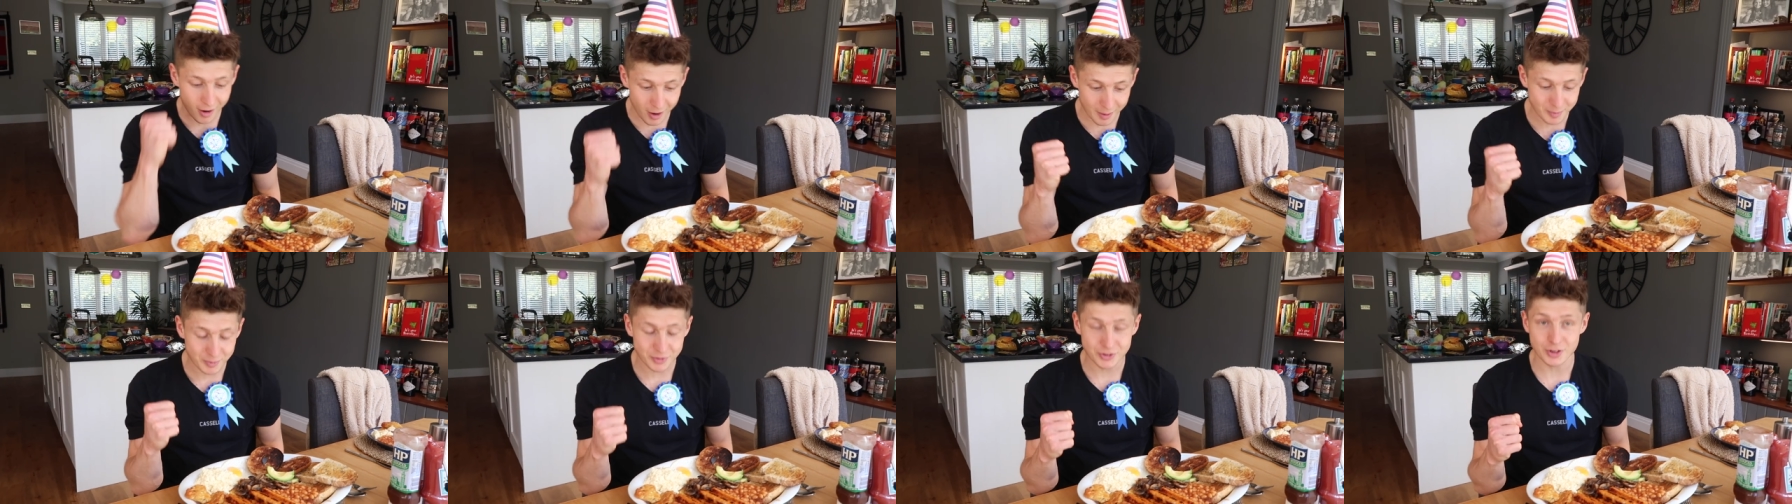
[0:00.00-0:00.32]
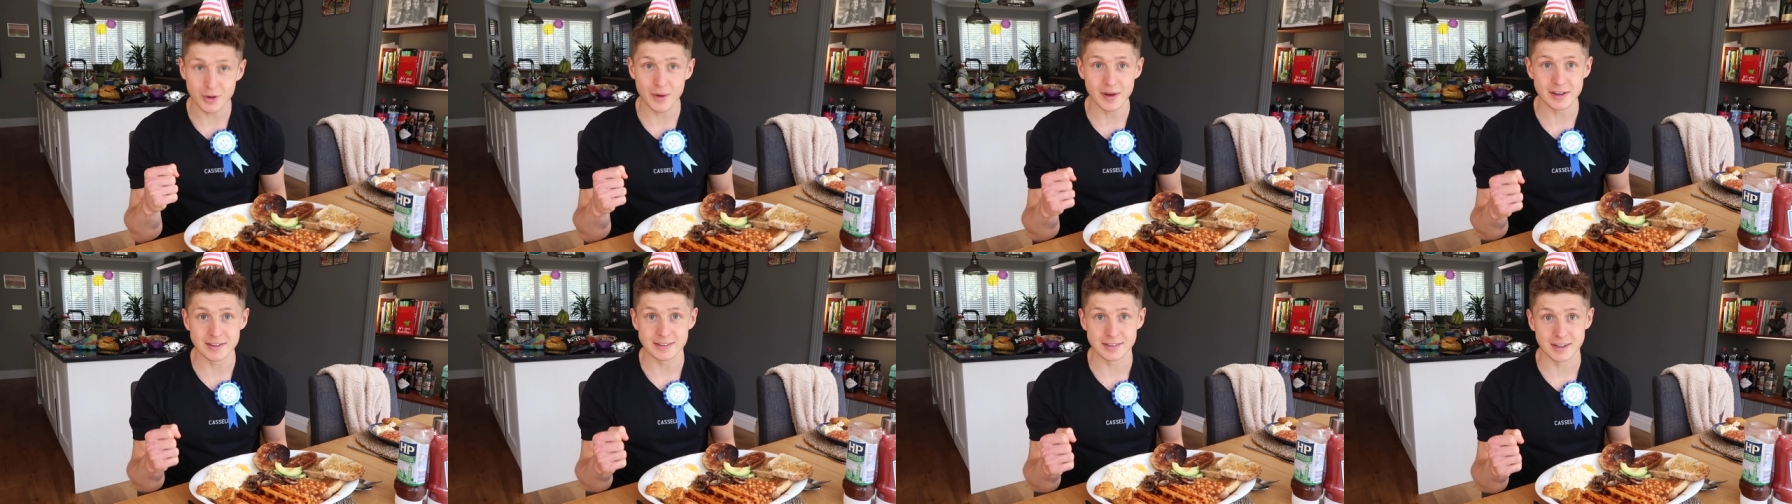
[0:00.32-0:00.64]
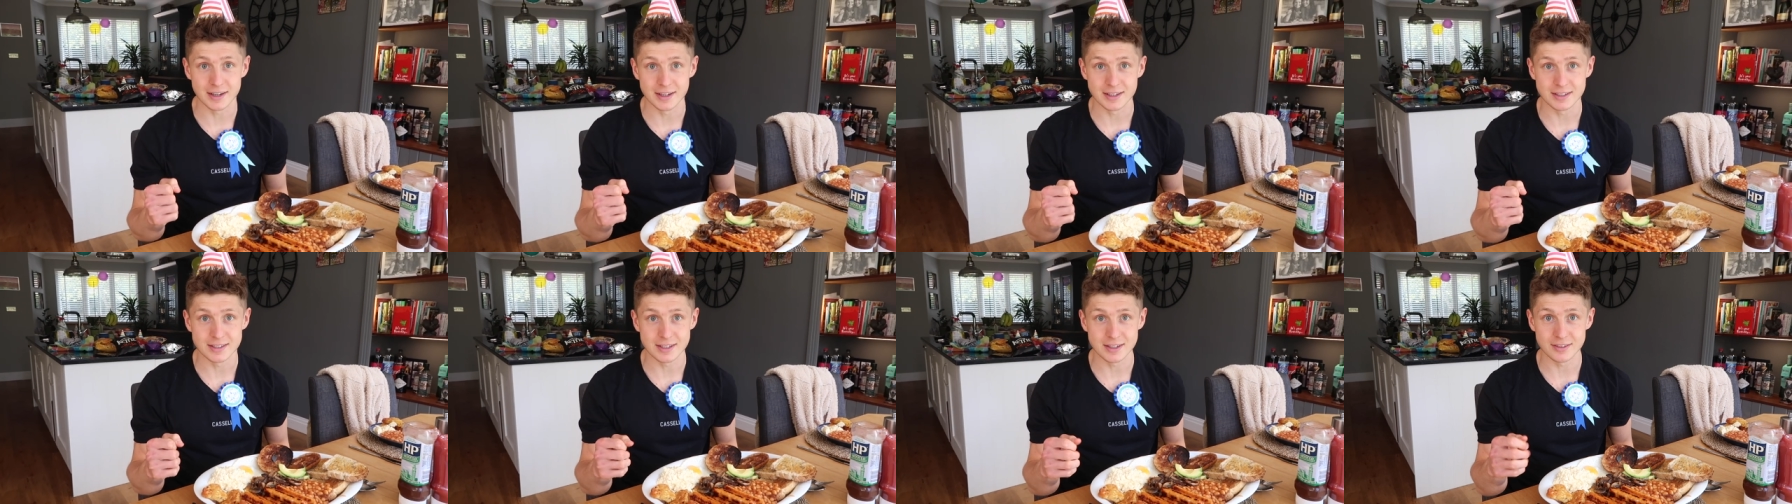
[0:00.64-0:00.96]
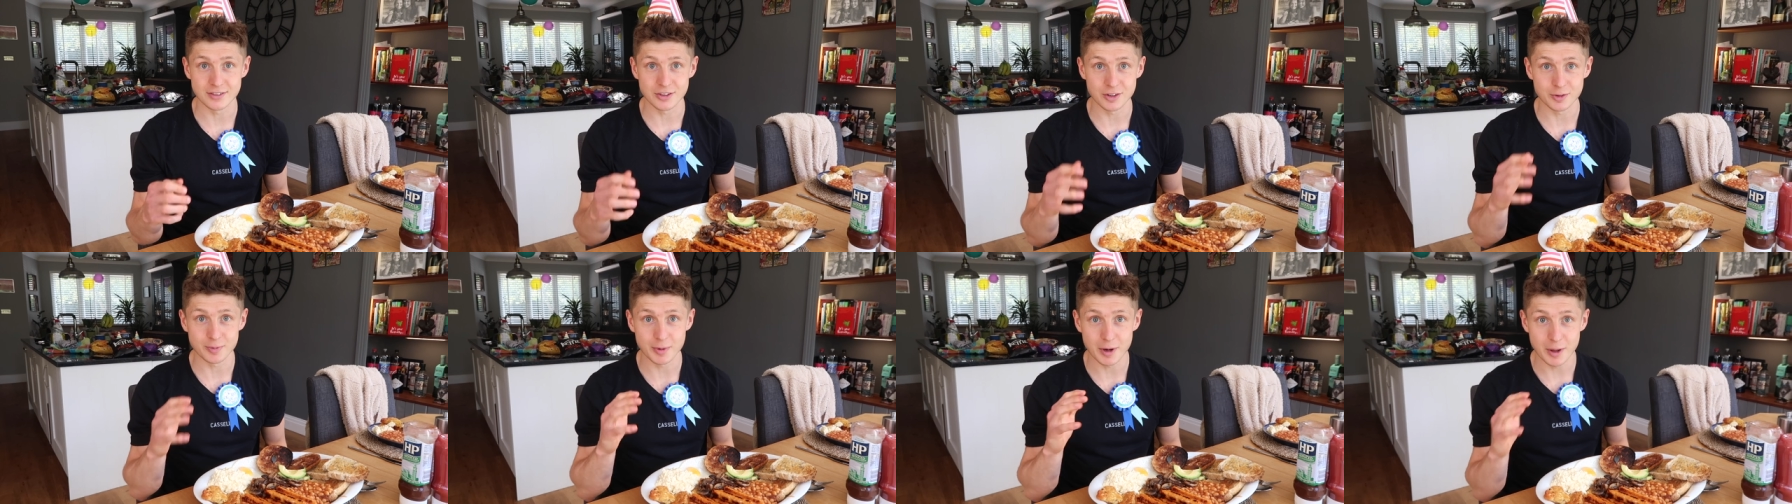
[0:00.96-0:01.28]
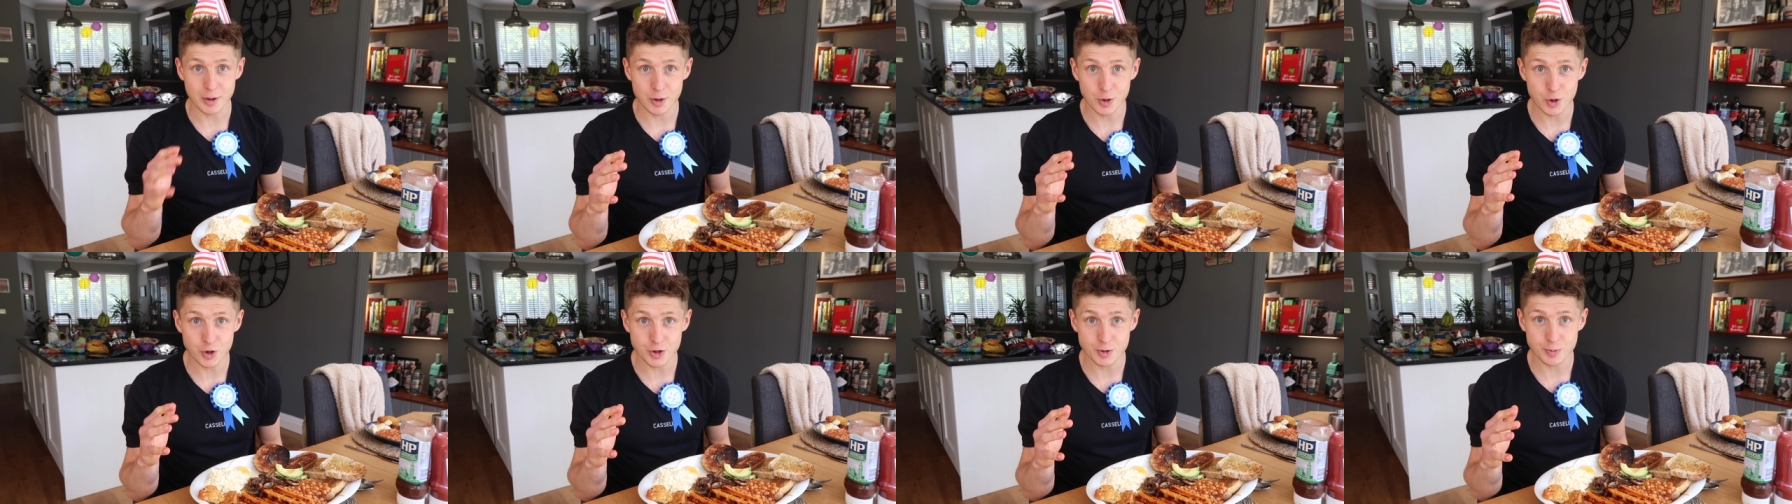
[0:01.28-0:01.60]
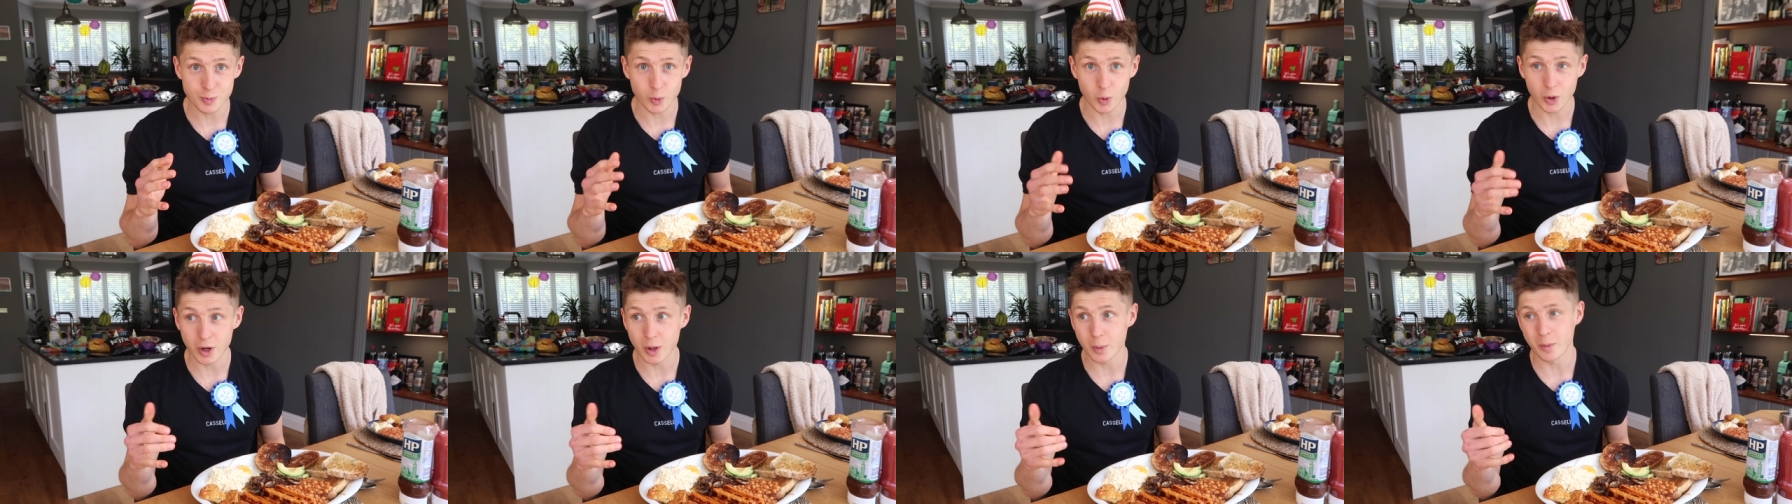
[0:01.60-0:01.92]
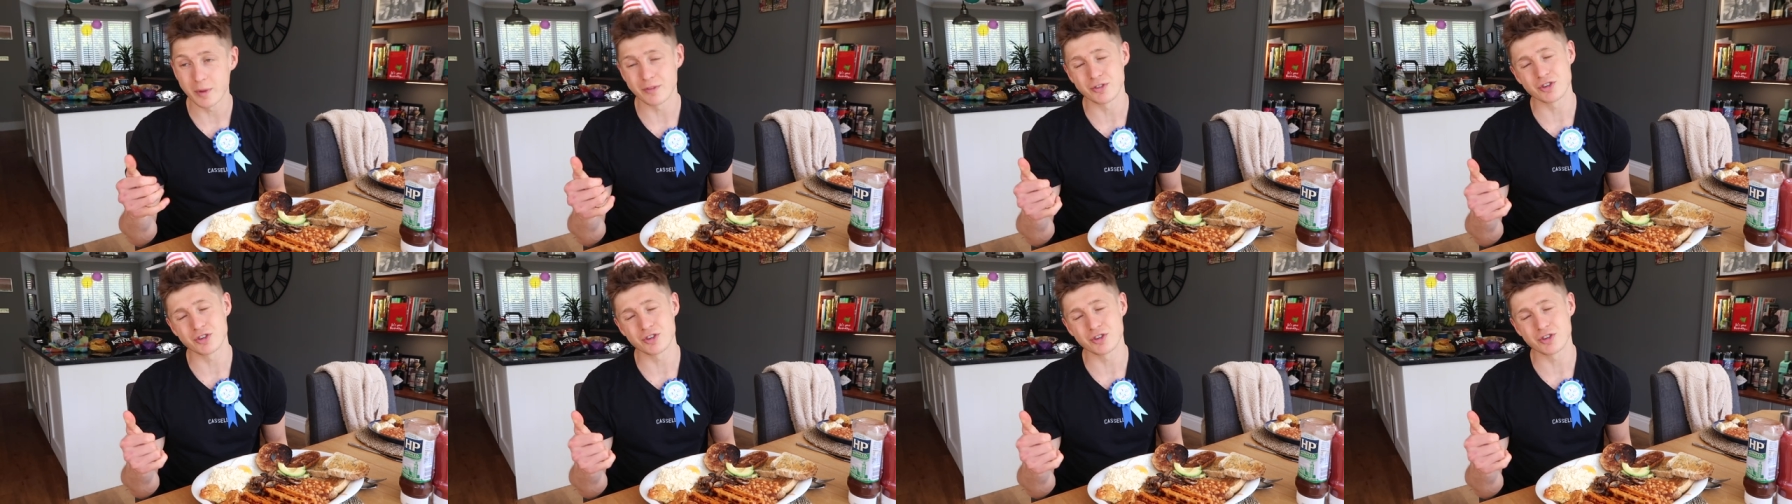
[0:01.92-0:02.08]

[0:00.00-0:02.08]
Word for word: I'm so excited. So it's been a huge morning.